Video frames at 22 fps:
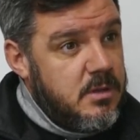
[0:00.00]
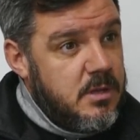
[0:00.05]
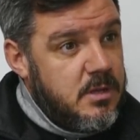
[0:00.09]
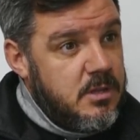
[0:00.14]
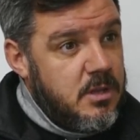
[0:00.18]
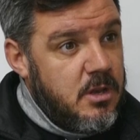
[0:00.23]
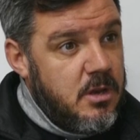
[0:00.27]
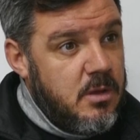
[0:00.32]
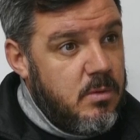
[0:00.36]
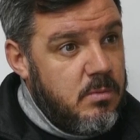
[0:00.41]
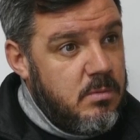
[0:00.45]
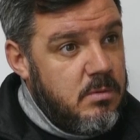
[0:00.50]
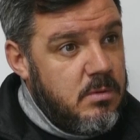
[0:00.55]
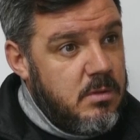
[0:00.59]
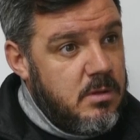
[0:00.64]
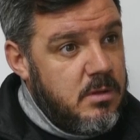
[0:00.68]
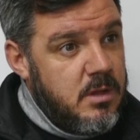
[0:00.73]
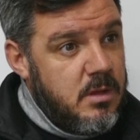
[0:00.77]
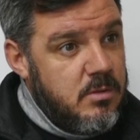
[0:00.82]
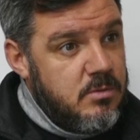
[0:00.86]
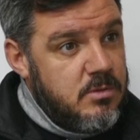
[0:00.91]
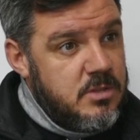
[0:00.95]
I don't know,
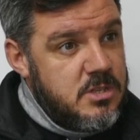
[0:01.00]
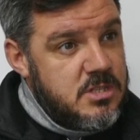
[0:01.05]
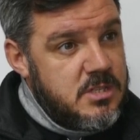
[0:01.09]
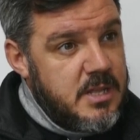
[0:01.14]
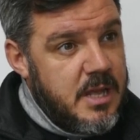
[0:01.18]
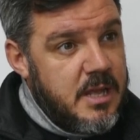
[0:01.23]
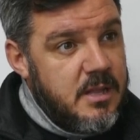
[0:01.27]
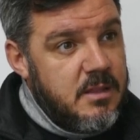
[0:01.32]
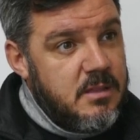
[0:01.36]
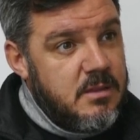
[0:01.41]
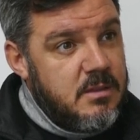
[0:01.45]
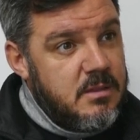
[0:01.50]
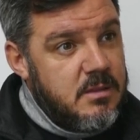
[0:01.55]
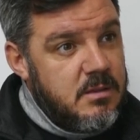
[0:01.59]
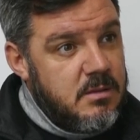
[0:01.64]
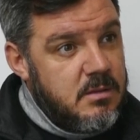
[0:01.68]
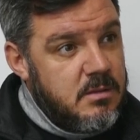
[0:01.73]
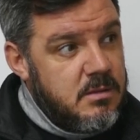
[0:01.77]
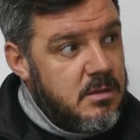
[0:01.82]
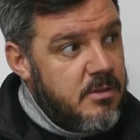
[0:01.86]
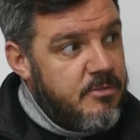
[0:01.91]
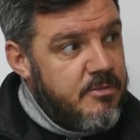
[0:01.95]
I don't understand
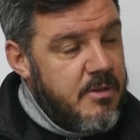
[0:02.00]
the